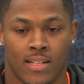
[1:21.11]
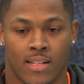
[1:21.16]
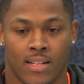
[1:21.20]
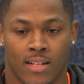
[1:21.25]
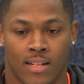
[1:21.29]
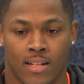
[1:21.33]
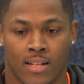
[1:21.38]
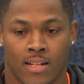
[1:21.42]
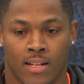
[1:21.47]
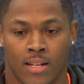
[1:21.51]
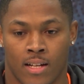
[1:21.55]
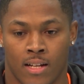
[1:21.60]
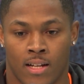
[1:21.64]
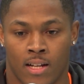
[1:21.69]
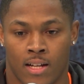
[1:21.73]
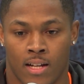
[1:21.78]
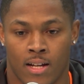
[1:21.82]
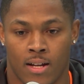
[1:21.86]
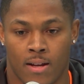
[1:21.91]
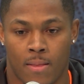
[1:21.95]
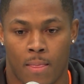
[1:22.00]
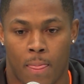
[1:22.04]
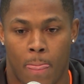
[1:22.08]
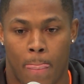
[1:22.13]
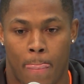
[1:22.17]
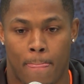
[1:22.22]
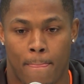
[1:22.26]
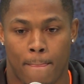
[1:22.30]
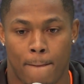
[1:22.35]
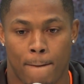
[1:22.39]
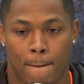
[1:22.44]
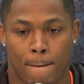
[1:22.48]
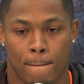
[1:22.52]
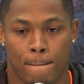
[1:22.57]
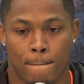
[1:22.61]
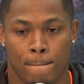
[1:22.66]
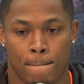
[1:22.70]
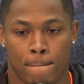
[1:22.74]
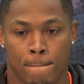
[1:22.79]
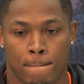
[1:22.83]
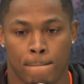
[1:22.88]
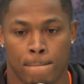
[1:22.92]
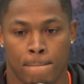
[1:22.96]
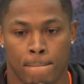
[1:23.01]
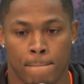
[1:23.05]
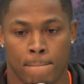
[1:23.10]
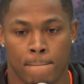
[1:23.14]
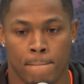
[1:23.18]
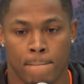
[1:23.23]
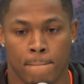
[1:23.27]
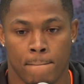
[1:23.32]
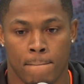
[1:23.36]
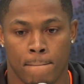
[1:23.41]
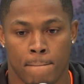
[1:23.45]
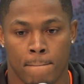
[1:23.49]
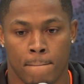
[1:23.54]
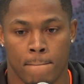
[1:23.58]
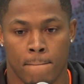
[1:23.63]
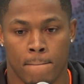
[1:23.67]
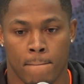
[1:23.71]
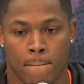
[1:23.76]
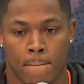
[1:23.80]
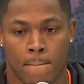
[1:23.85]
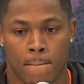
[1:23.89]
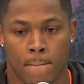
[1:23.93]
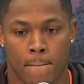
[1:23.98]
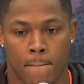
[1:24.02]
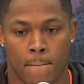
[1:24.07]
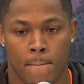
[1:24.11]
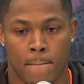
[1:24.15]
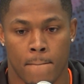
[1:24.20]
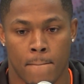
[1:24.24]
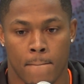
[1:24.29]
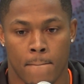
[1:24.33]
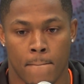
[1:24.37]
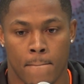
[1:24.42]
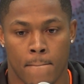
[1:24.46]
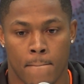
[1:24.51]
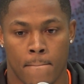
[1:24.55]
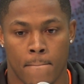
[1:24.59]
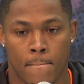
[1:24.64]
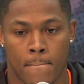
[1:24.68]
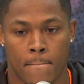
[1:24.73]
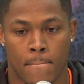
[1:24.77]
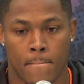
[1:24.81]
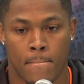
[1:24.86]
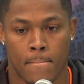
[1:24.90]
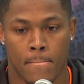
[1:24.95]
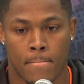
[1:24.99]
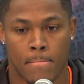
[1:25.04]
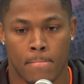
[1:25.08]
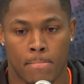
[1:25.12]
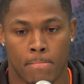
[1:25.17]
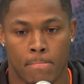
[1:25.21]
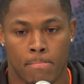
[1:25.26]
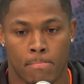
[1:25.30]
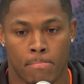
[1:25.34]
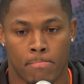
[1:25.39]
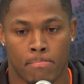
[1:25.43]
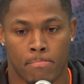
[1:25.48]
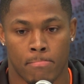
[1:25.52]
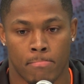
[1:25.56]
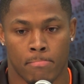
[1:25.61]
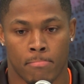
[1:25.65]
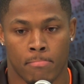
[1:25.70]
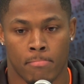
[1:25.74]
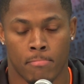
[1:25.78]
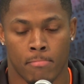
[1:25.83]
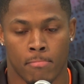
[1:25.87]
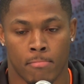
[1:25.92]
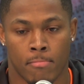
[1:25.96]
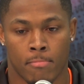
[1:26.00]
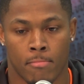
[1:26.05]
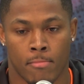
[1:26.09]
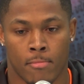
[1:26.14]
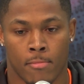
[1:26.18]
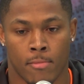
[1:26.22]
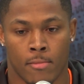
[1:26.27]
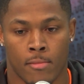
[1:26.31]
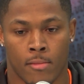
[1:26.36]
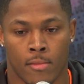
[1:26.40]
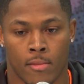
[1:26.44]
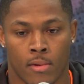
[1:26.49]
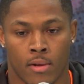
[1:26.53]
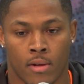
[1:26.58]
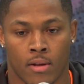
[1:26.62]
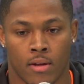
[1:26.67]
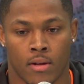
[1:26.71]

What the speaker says: No one is speaking in this clip.